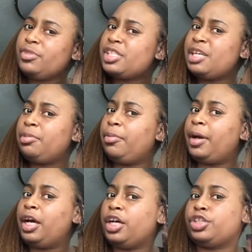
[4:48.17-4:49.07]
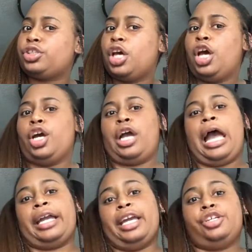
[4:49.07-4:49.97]
simply because
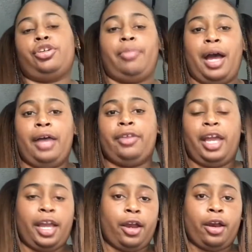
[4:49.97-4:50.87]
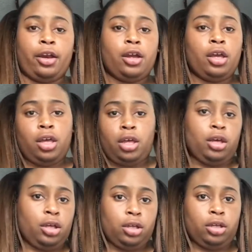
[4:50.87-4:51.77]
I guess you're buying the hair,
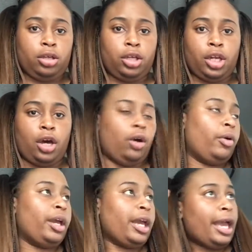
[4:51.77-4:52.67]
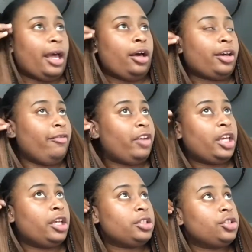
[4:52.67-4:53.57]
you know, at a
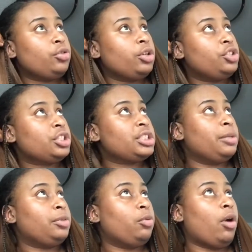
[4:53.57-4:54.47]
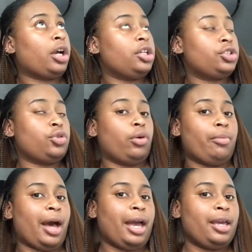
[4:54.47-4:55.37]
convenience. You can just simply walk in the store
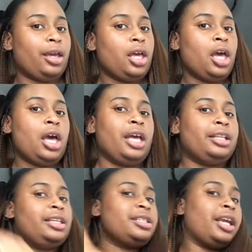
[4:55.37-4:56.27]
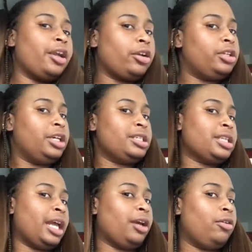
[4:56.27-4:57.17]
and buy it. This hair does
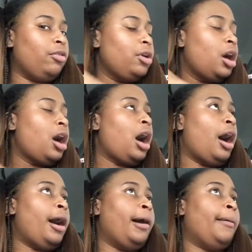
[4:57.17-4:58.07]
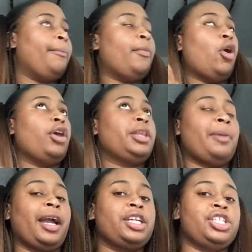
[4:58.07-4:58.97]
tangle, um, on the
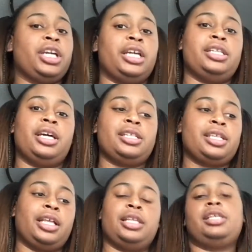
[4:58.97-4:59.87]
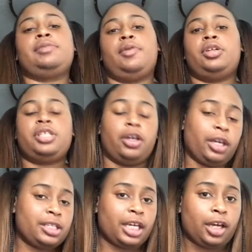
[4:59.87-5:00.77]
packaging, it does say that this ponytail
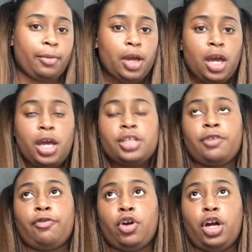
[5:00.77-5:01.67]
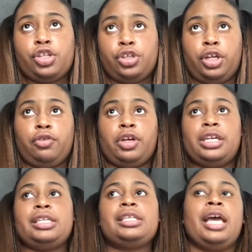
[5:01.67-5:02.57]
can take up to 400
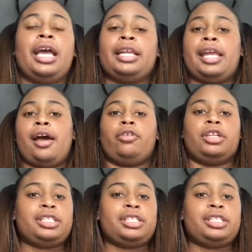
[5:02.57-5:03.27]
degrees. Now, the